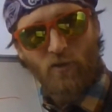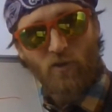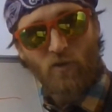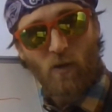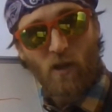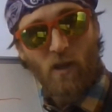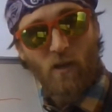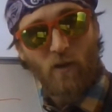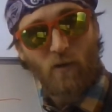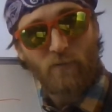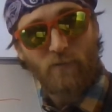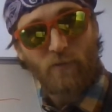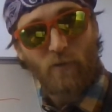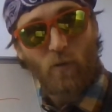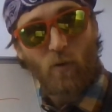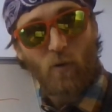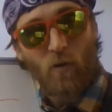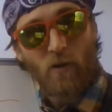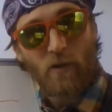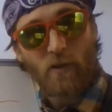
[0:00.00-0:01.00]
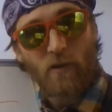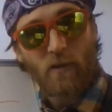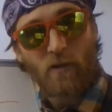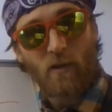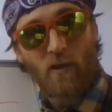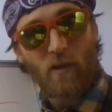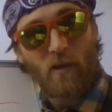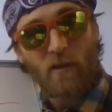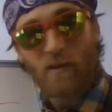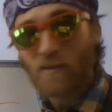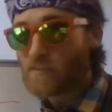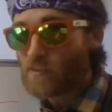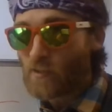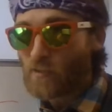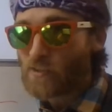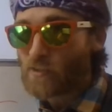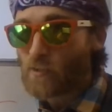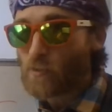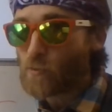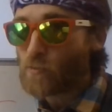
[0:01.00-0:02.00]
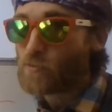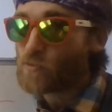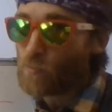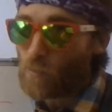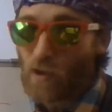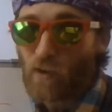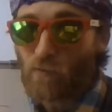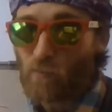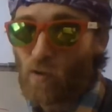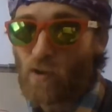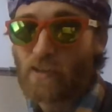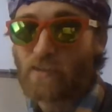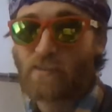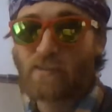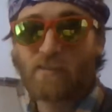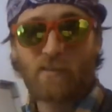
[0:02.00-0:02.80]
12 is also 12 ones.